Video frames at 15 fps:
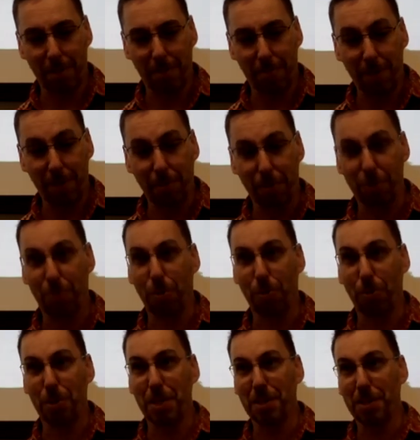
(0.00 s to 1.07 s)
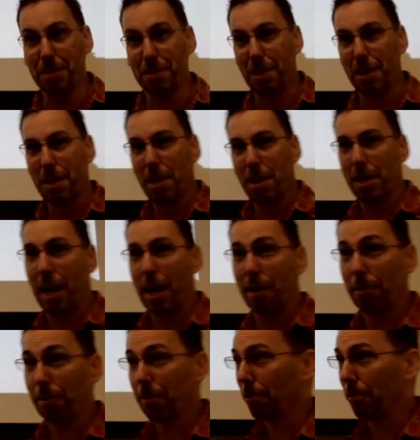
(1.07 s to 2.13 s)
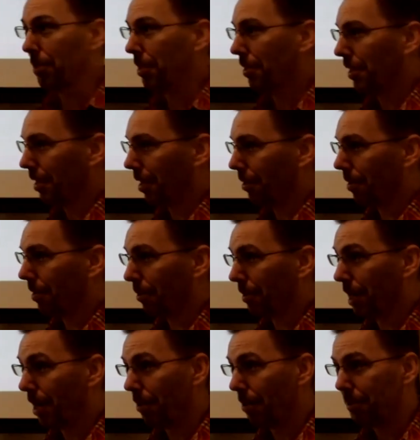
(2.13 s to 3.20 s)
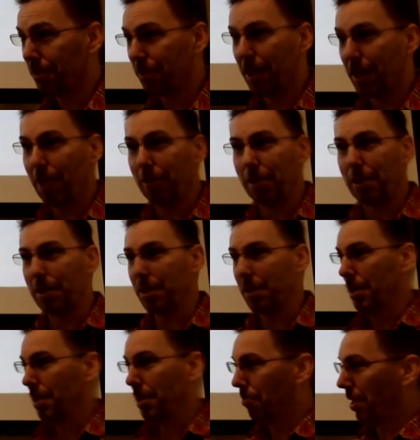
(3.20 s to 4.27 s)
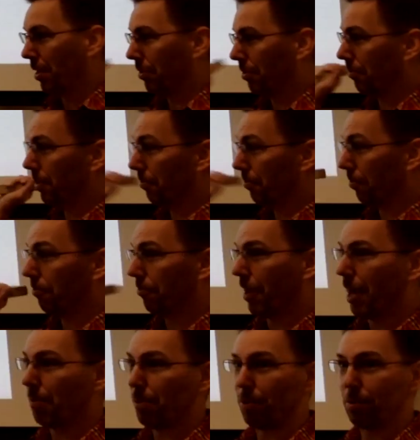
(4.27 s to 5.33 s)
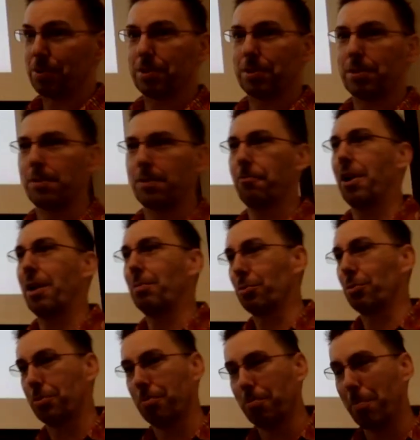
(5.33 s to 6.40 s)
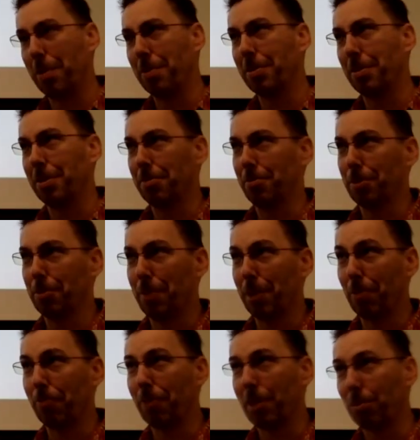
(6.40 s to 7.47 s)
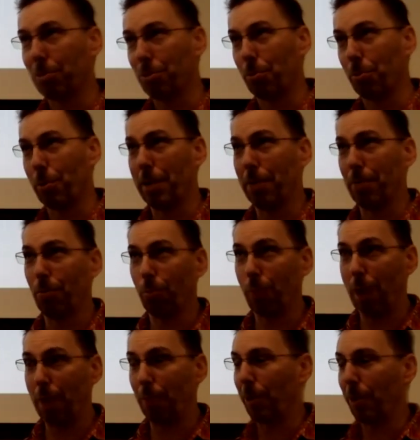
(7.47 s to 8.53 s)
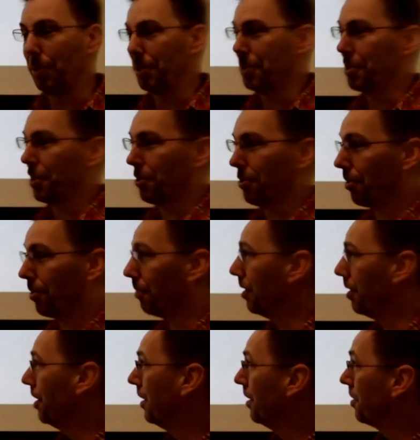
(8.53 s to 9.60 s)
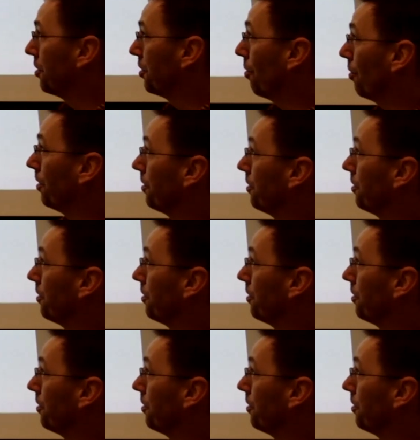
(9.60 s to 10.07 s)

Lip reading: fibrous proteins and how they're, like our keratin, how they make the different fibers, and the fibers, microfibers wrap around each other, and so on and